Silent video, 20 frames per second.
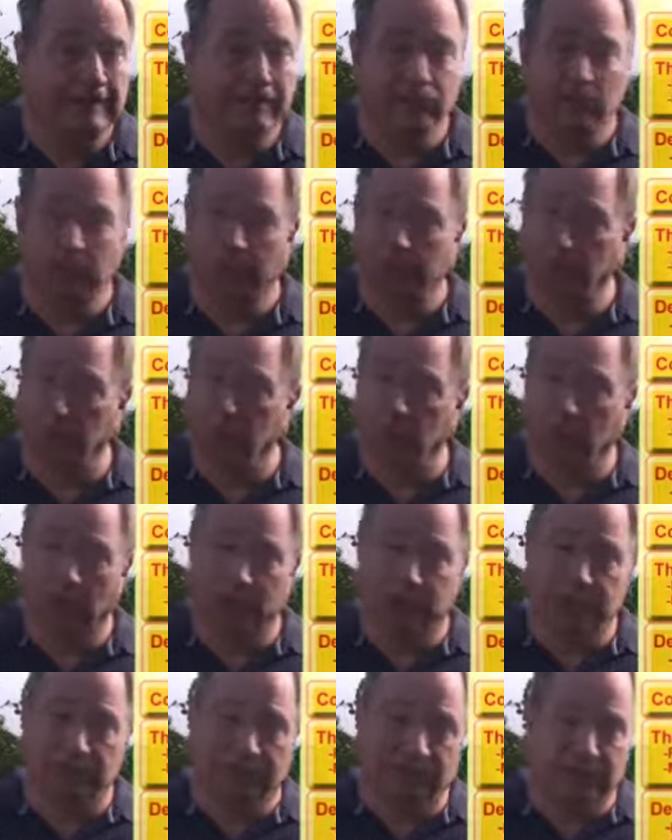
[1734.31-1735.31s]
People who are
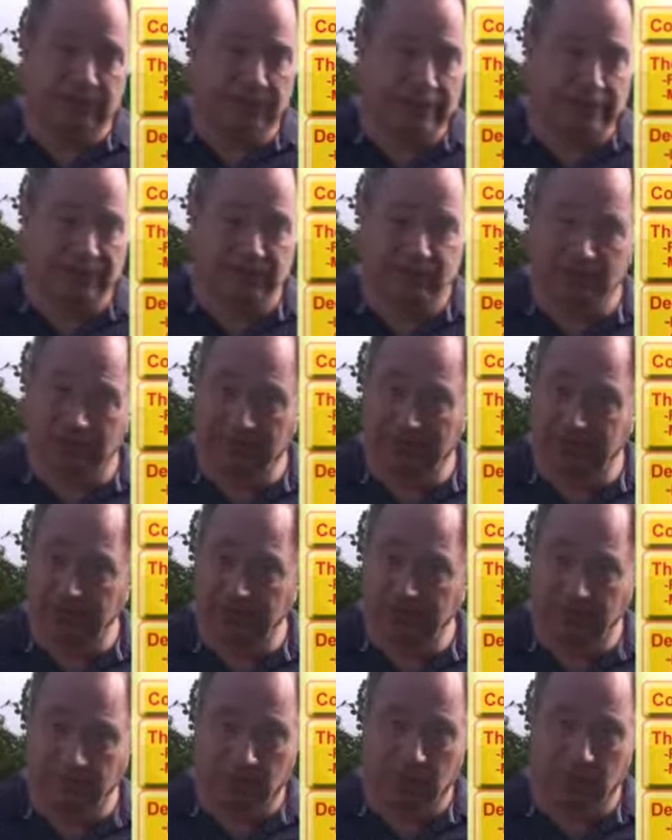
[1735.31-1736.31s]
successful in
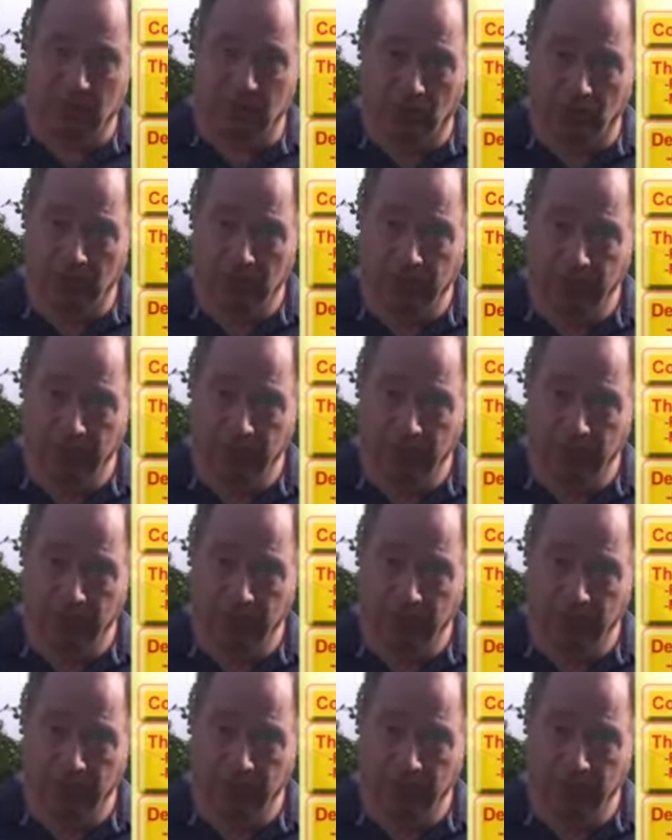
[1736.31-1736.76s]
this role,